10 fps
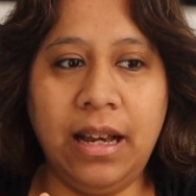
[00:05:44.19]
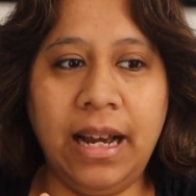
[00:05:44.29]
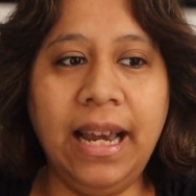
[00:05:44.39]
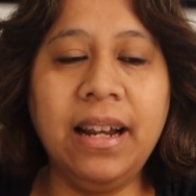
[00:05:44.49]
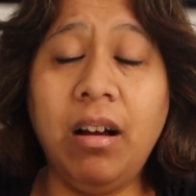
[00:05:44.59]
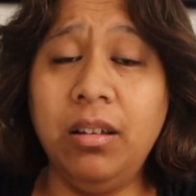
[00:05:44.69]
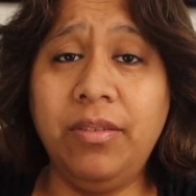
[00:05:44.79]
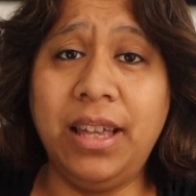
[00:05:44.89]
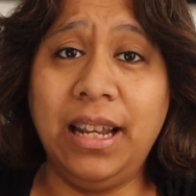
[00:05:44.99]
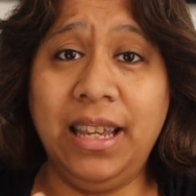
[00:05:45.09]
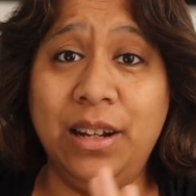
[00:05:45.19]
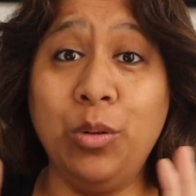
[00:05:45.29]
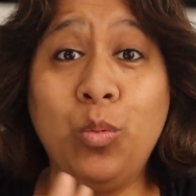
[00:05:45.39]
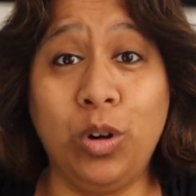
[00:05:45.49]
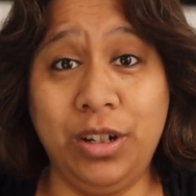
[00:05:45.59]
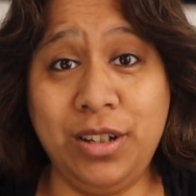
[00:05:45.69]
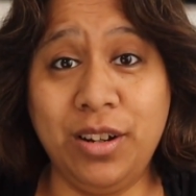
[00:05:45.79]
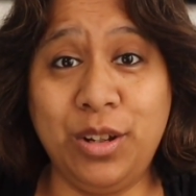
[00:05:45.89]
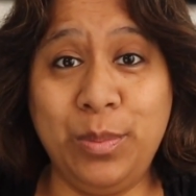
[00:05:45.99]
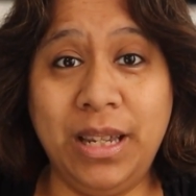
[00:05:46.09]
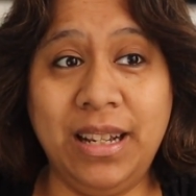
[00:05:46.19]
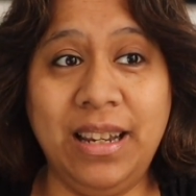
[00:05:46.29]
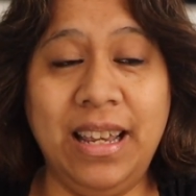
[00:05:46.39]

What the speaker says: I had all of that in a Word document.